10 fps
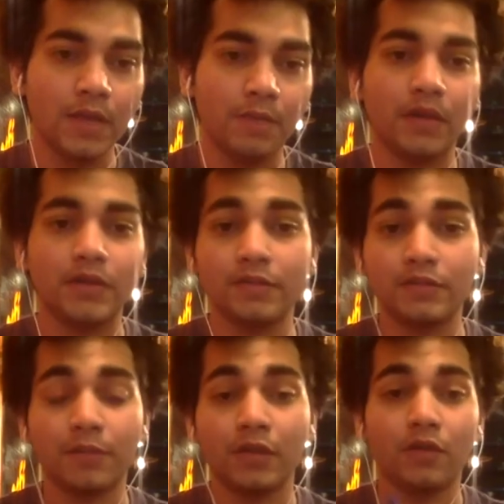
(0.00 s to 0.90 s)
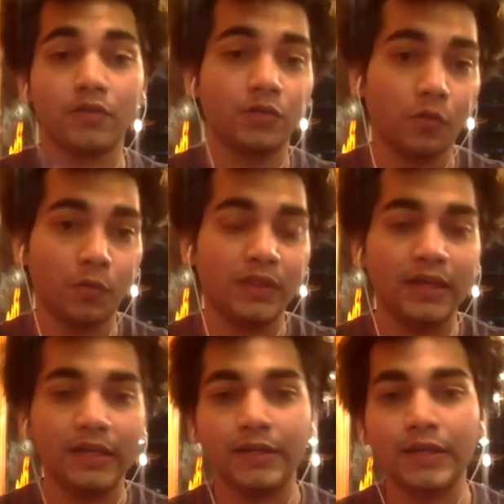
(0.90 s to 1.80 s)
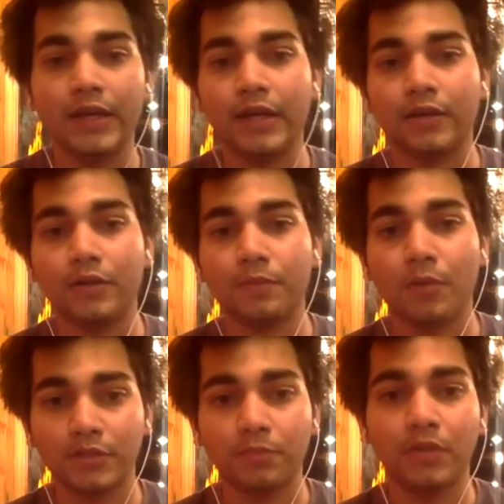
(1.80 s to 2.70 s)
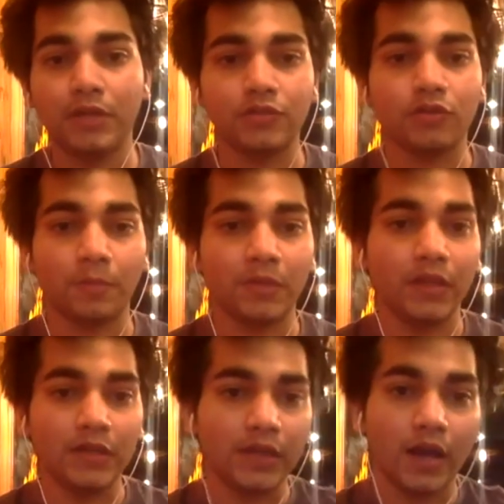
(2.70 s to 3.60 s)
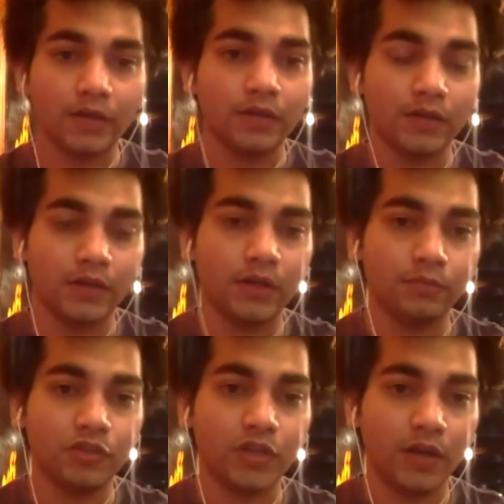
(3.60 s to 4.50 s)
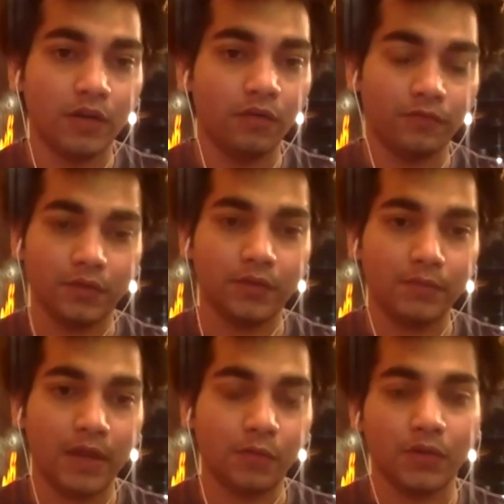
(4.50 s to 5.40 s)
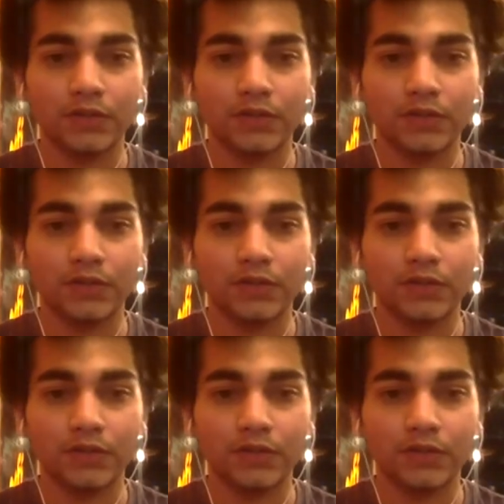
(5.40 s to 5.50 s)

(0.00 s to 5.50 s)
Because if something goes wrong with that, it could possibly disrupt the entire chain of network.